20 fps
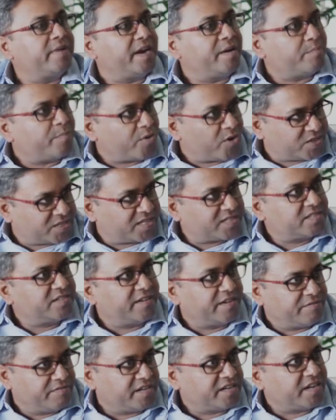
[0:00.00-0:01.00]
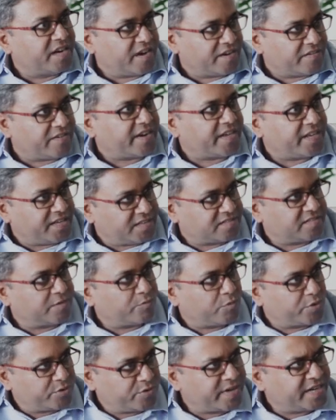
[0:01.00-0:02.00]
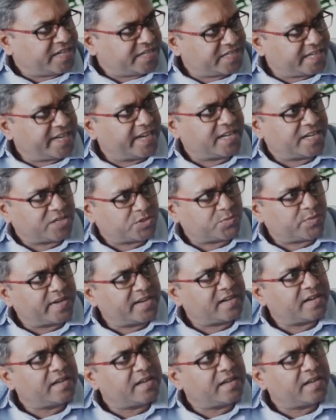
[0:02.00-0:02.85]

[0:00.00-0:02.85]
and process-driven country. Is that what you're hinting at as well?